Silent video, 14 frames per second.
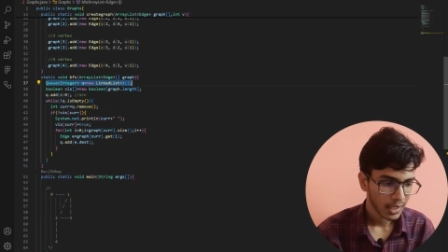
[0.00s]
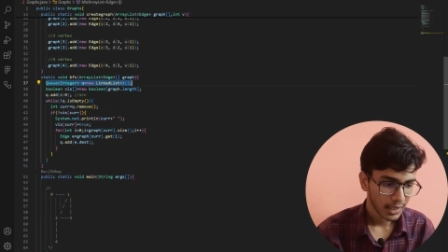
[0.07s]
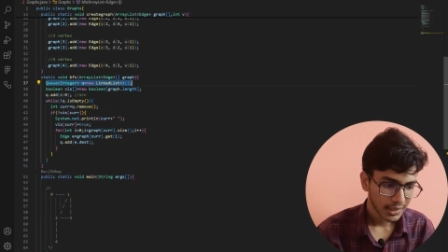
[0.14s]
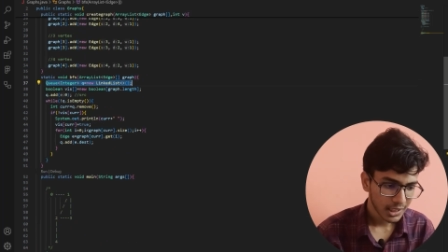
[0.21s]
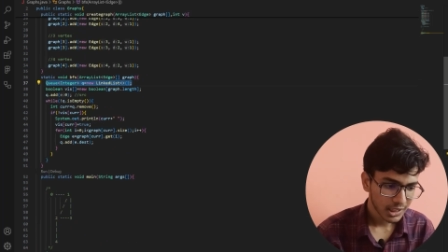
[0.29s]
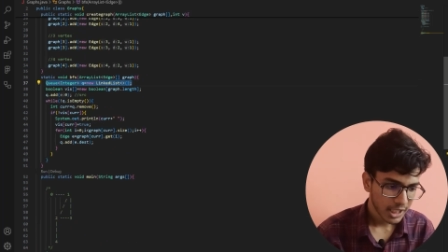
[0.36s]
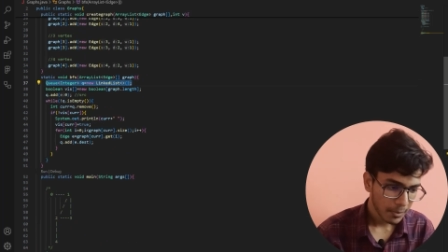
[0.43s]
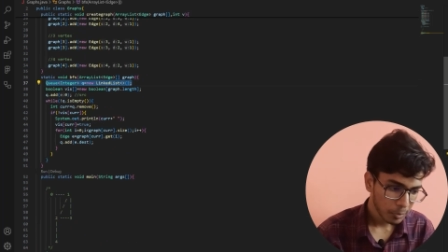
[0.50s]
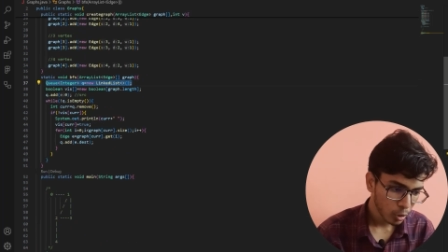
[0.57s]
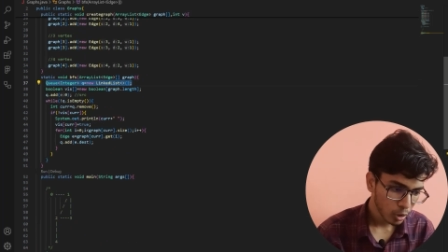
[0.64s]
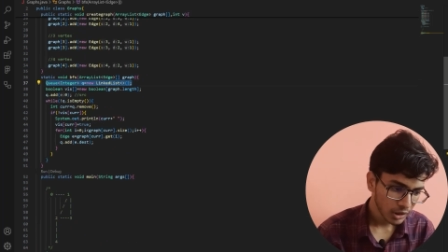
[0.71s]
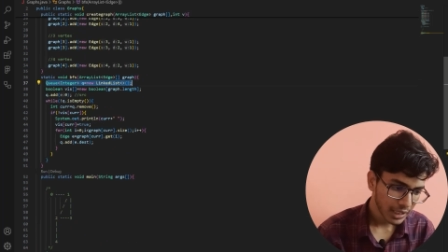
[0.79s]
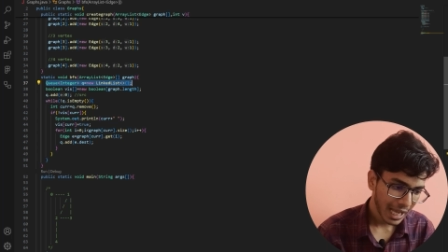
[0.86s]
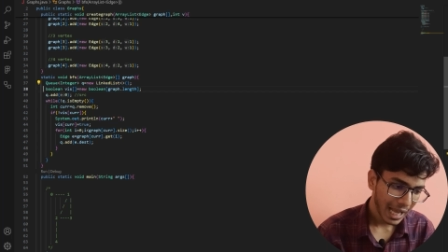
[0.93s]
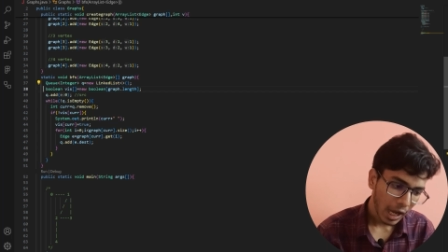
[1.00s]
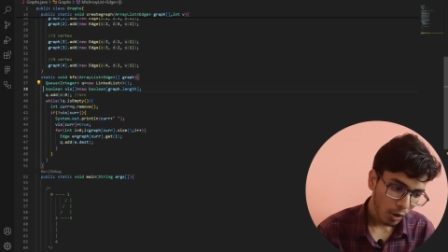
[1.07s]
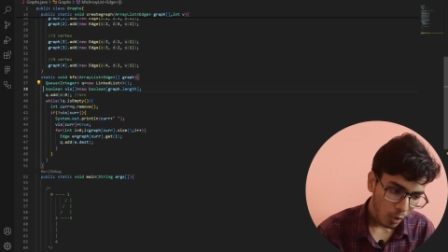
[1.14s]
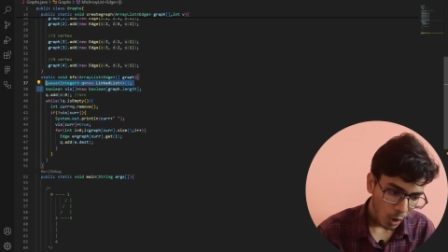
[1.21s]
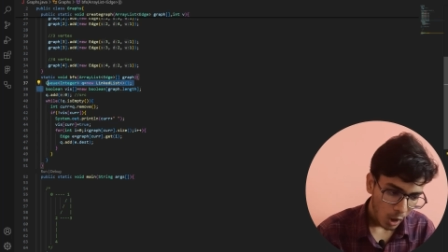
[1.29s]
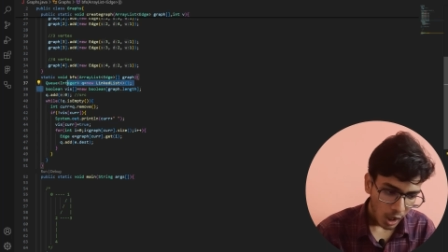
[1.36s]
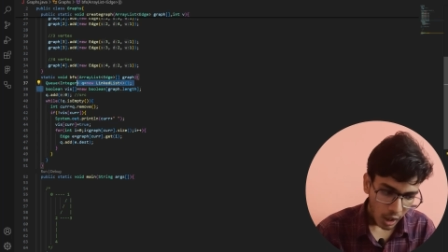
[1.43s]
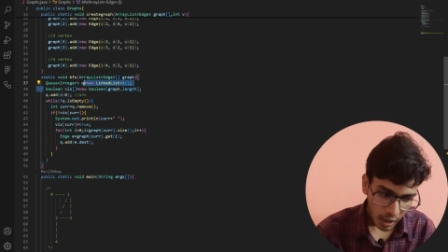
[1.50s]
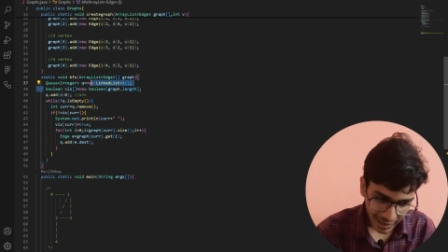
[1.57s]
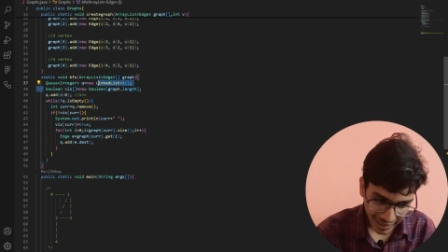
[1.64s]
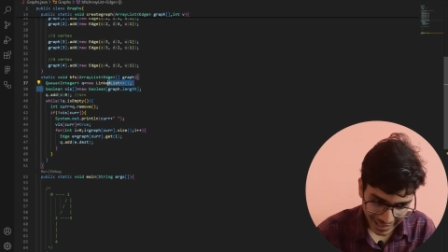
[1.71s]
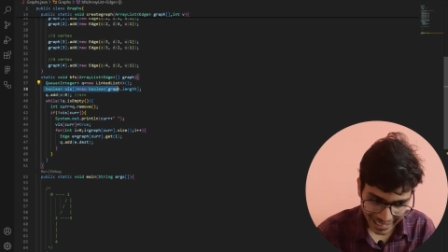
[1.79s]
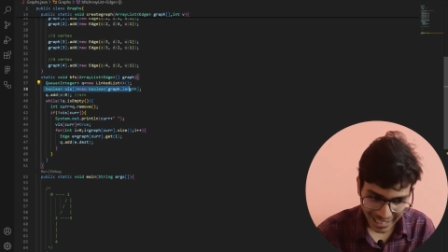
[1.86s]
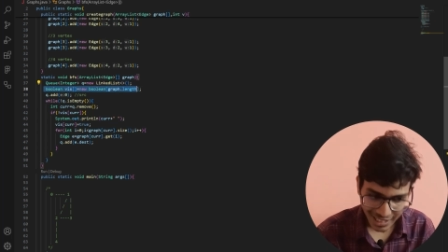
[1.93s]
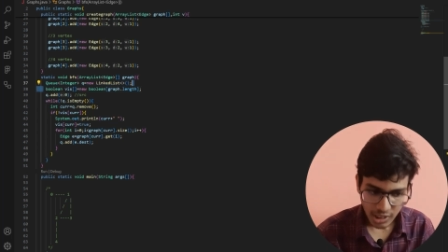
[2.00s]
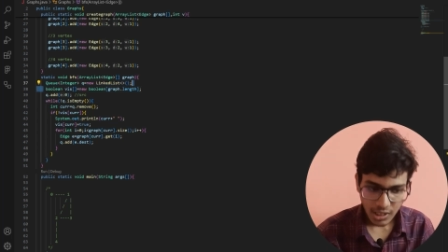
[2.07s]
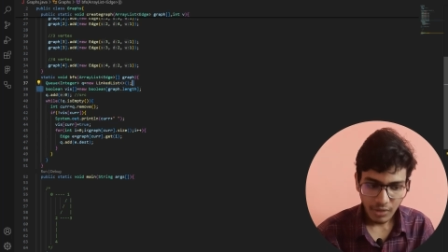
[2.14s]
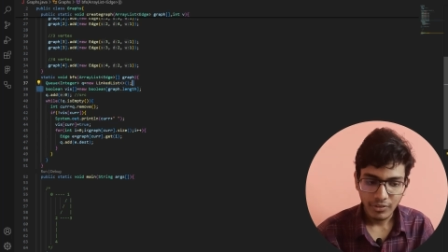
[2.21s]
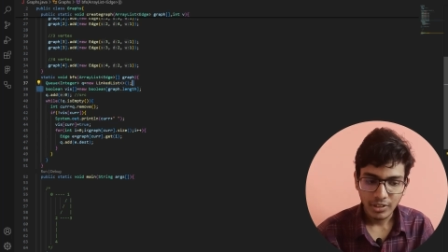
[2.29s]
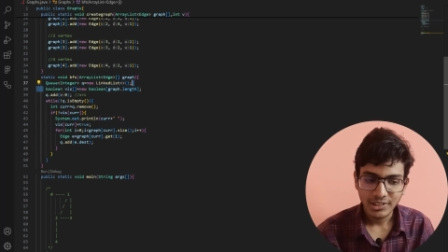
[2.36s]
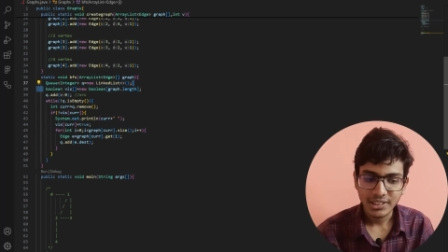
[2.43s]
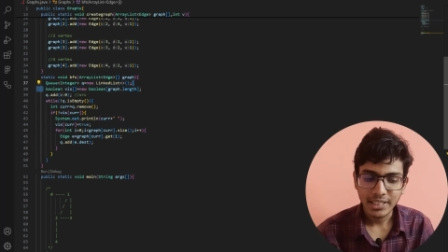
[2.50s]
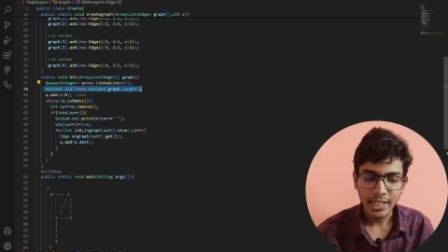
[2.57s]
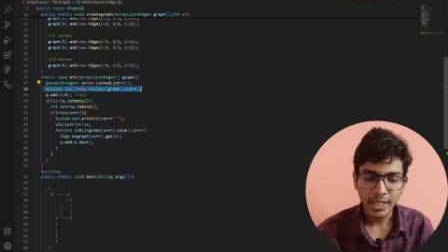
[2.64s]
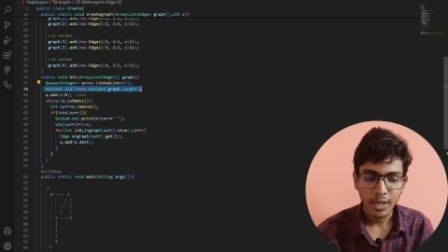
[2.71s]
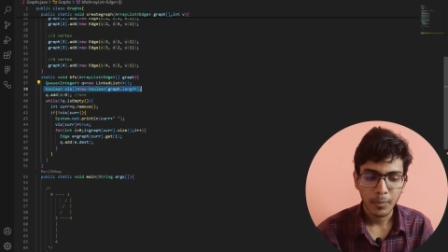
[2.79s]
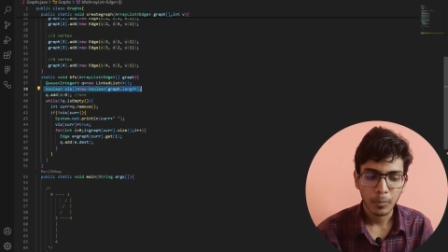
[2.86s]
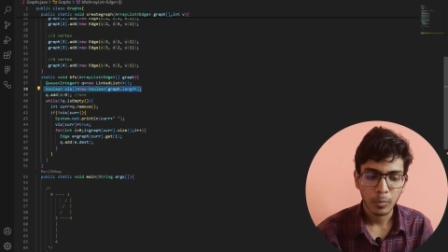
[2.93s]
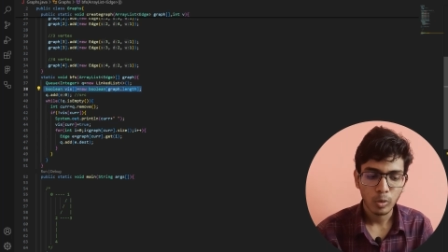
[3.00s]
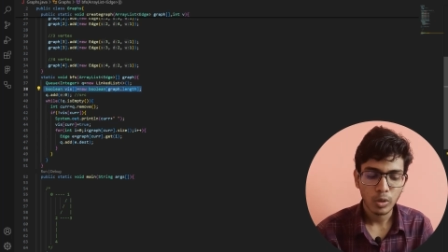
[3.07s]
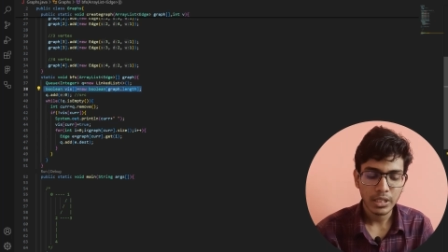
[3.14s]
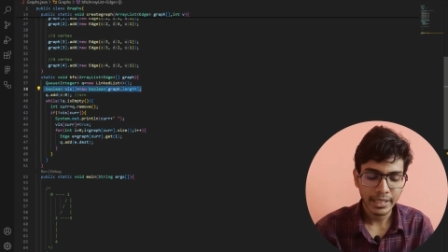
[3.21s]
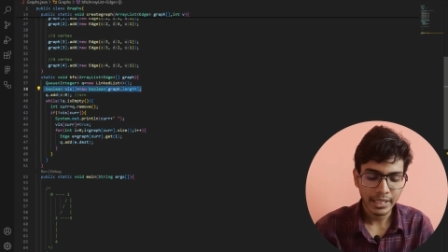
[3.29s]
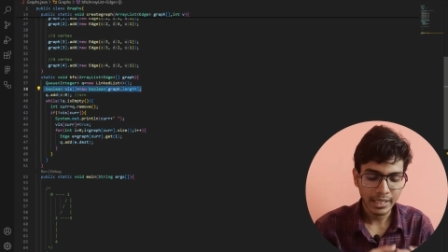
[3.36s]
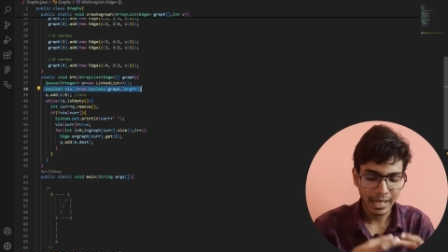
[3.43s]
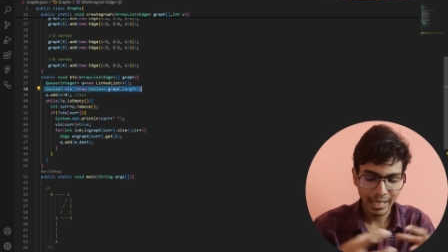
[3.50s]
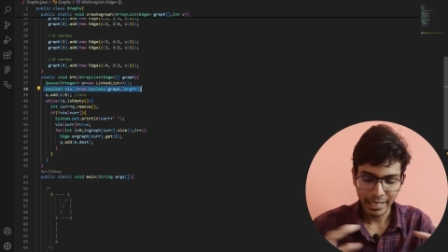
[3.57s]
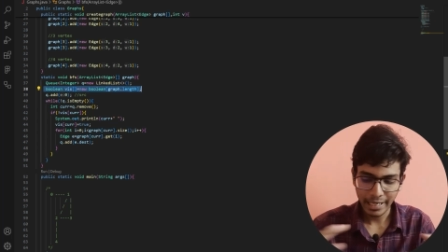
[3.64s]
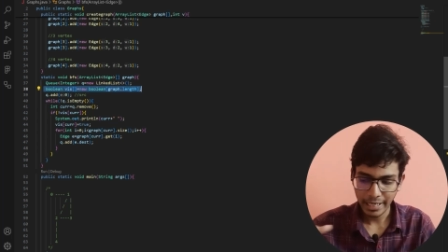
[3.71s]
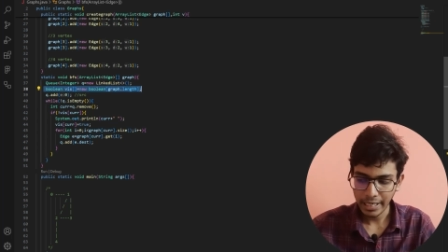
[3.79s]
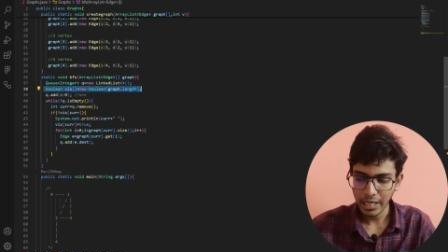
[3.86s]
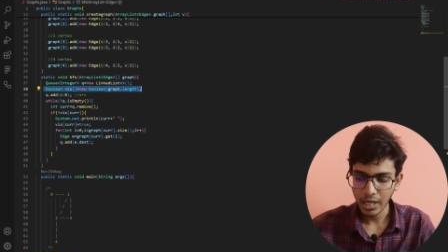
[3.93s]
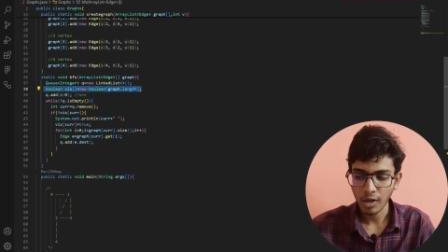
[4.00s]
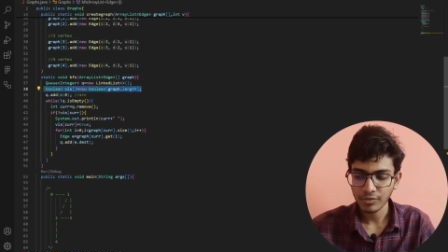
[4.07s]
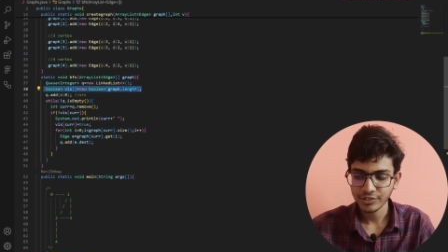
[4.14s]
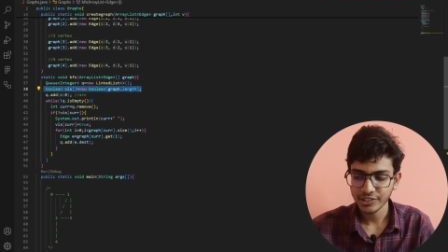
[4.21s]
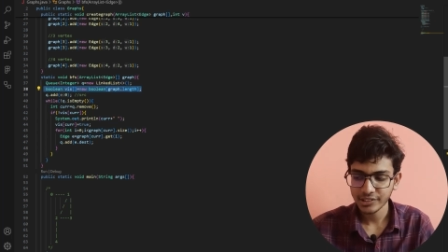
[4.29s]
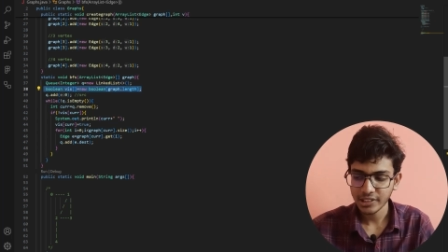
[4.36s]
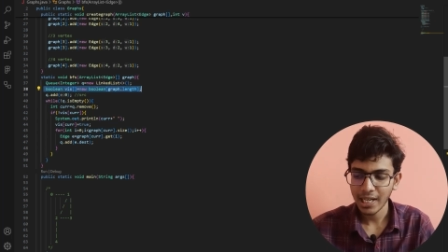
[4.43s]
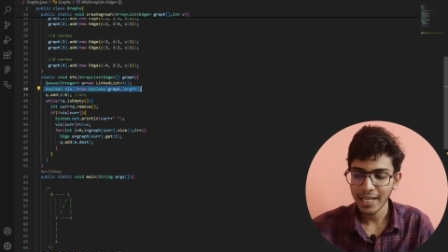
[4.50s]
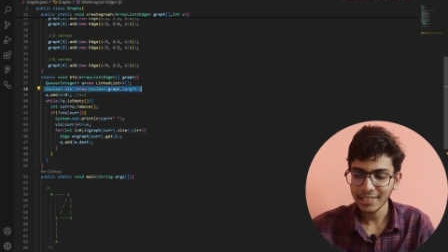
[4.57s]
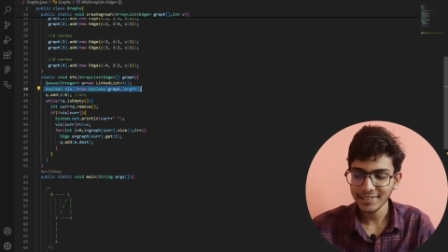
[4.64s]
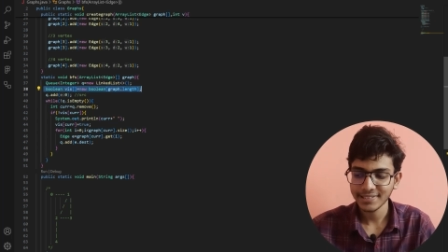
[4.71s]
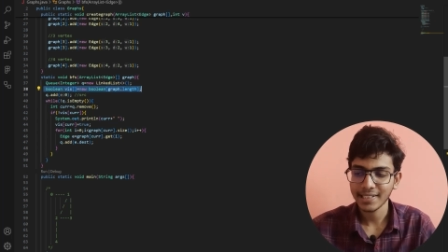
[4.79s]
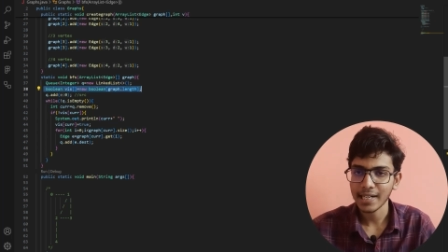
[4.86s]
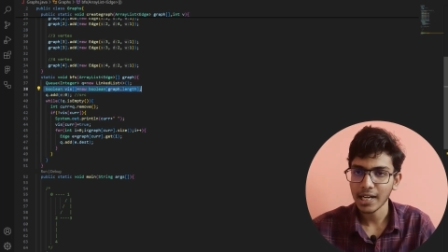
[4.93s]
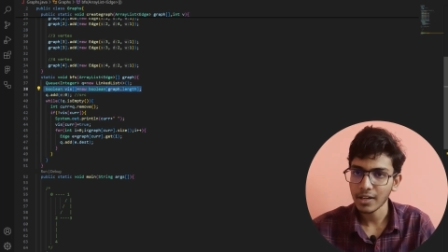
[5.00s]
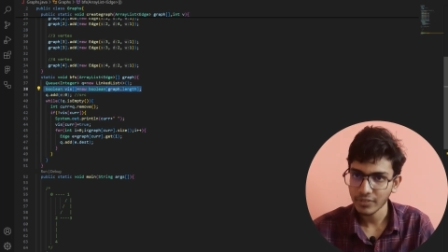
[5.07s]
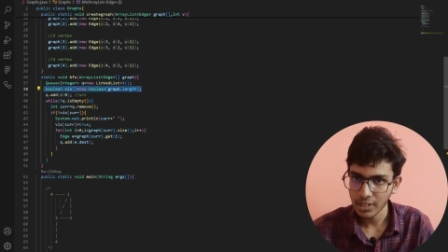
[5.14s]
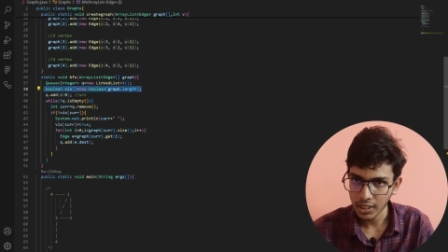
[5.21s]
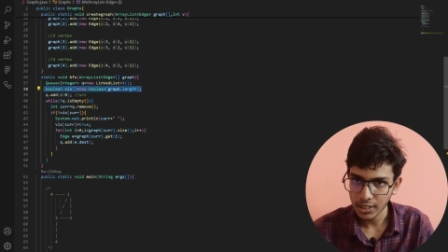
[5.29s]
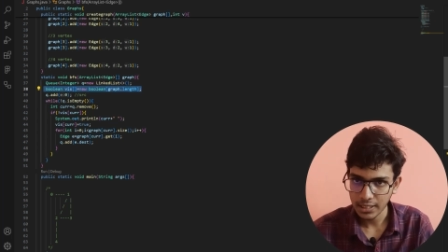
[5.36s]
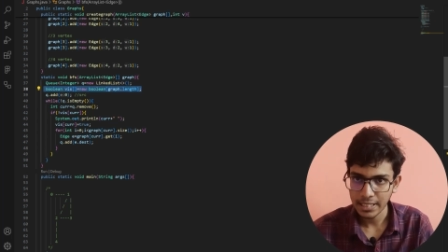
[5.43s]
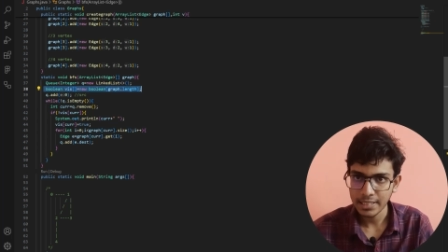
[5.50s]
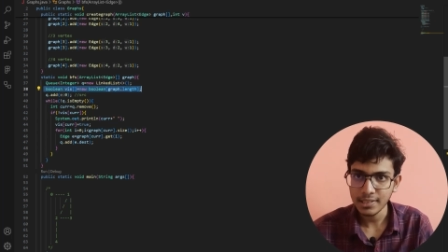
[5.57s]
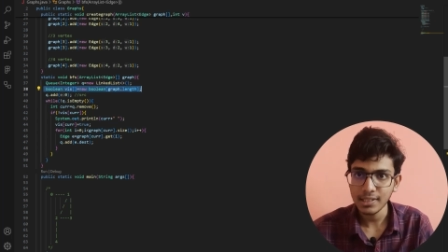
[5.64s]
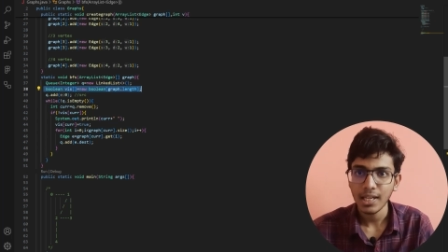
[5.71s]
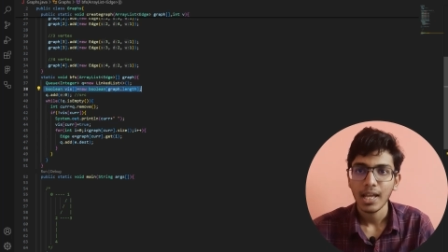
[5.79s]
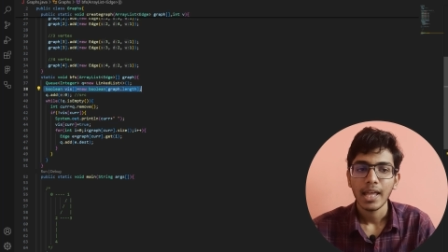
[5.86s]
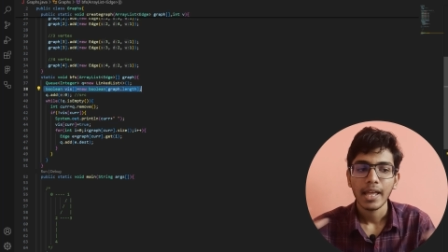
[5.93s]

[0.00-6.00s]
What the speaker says: The step 2 is I have created a visited boolean array of size graph dot length,